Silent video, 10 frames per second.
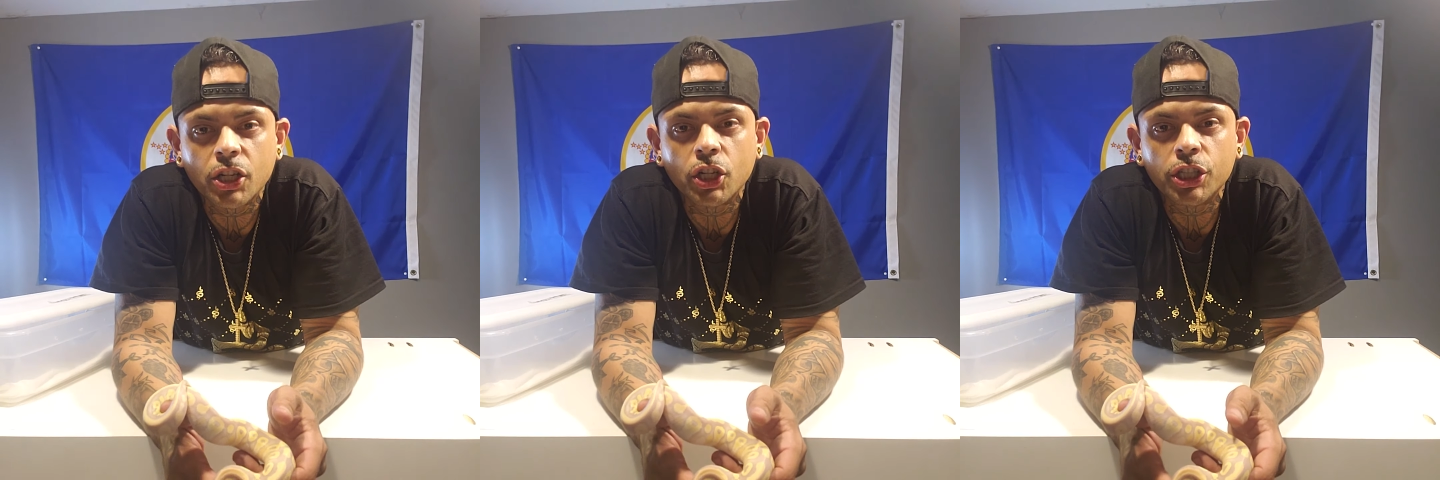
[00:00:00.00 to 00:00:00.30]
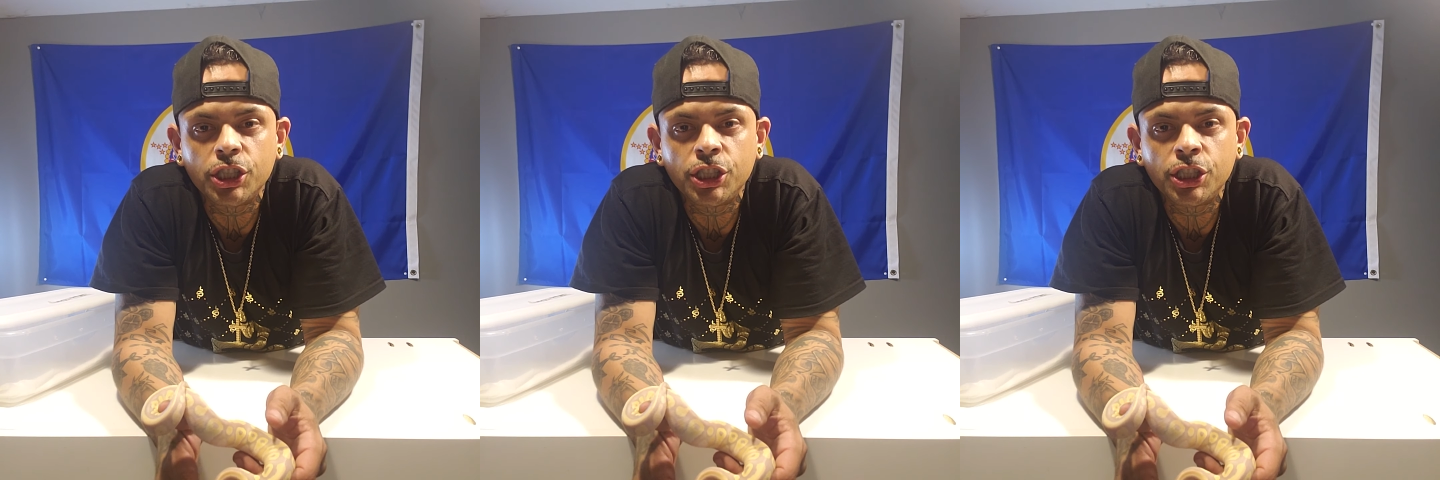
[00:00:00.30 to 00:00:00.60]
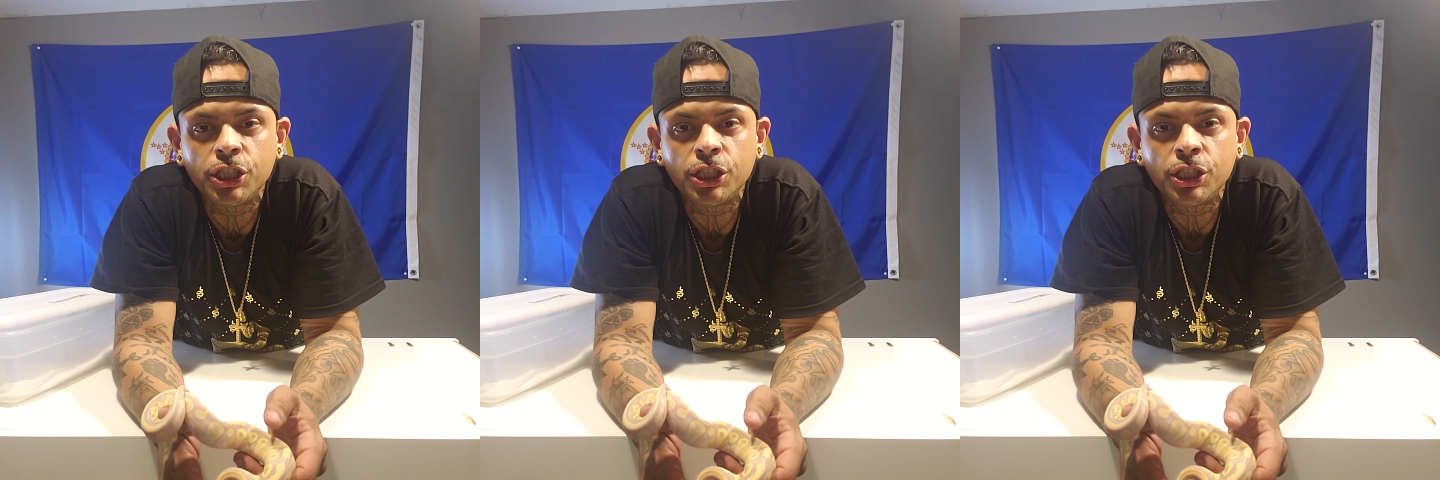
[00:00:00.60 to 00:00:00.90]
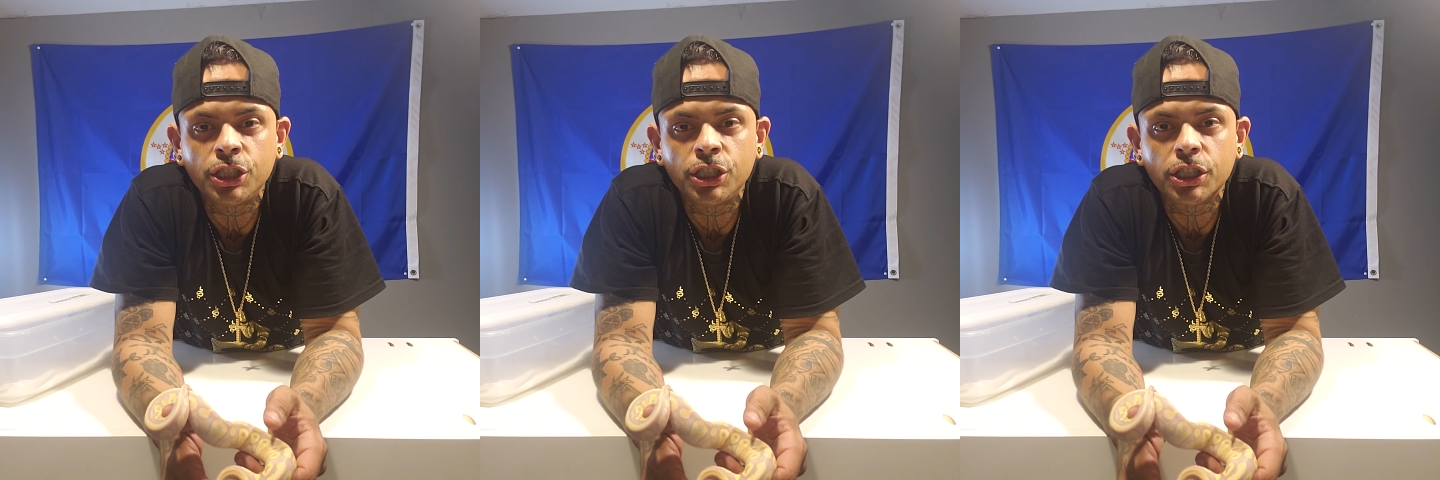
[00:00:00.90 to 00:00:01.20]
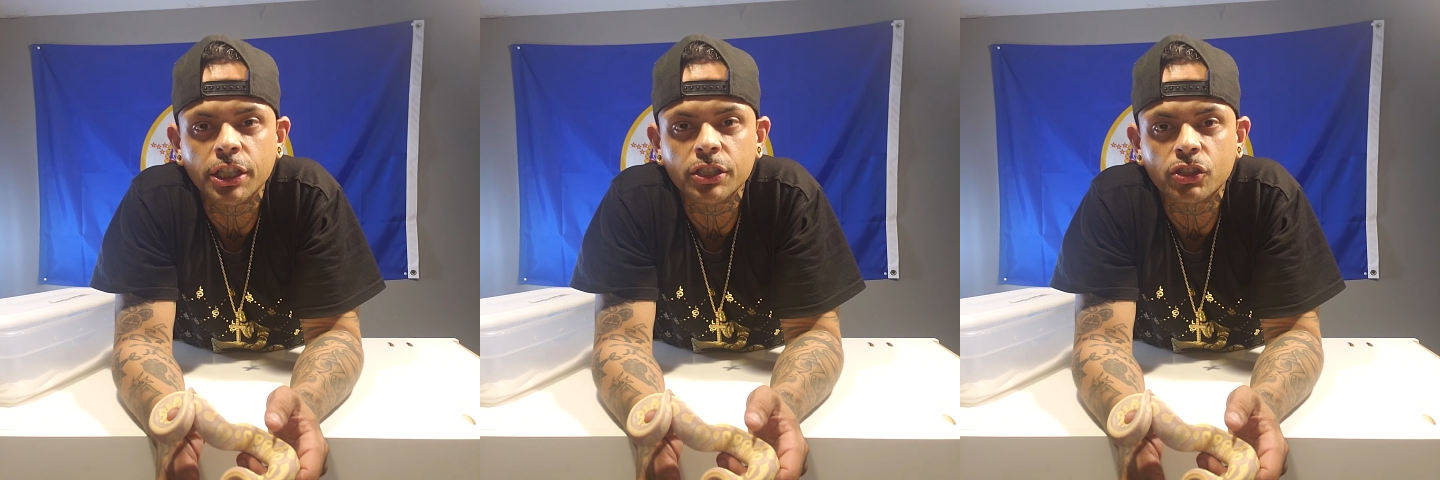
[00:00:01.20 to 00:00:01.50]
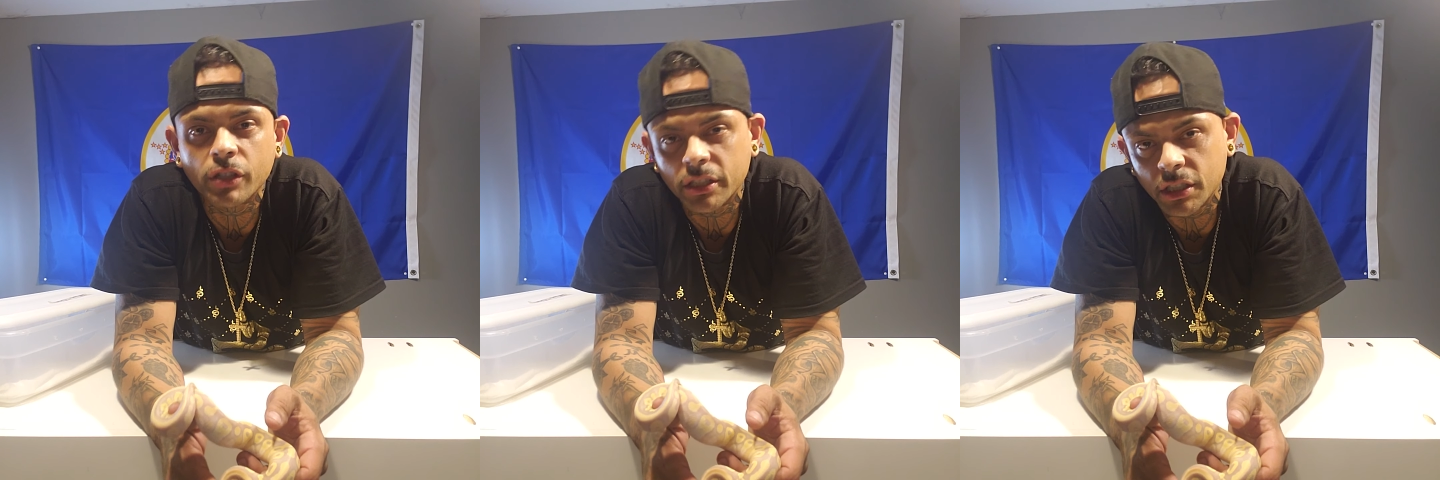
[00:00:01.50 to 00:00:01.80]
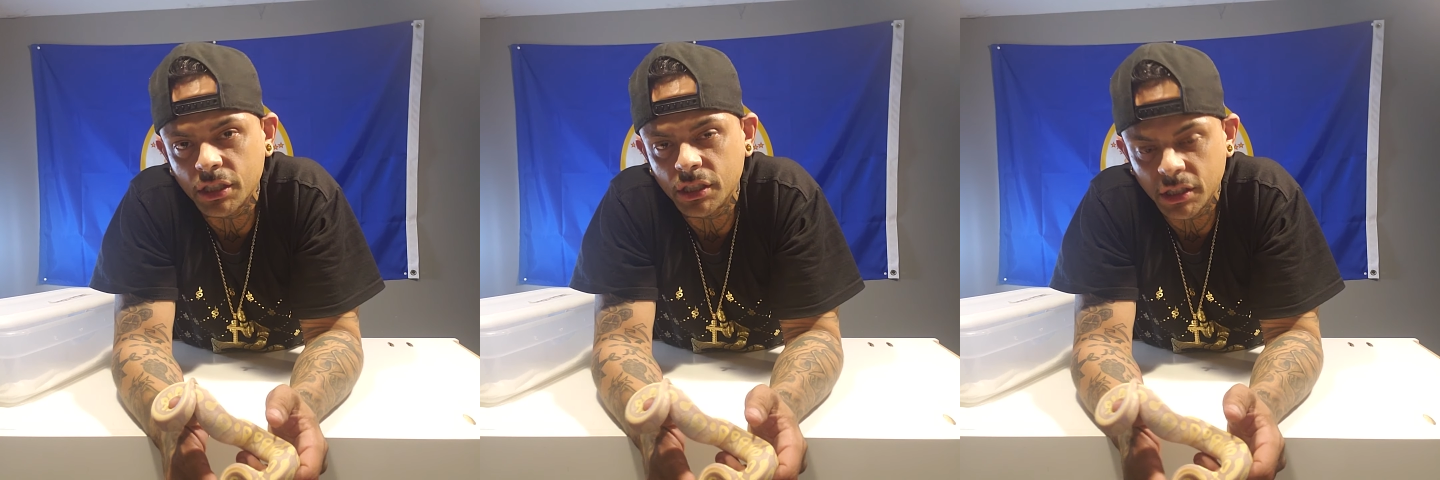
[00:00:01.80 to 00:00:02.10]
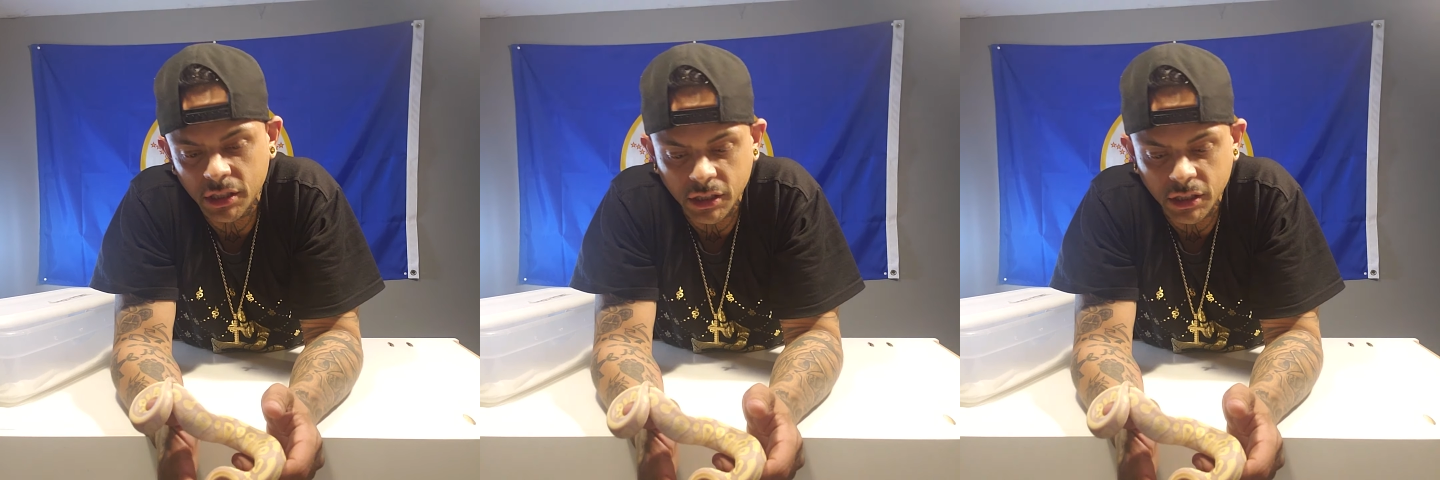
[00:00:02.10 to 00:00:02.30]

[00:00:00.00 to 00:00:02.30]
Kush Constrictors.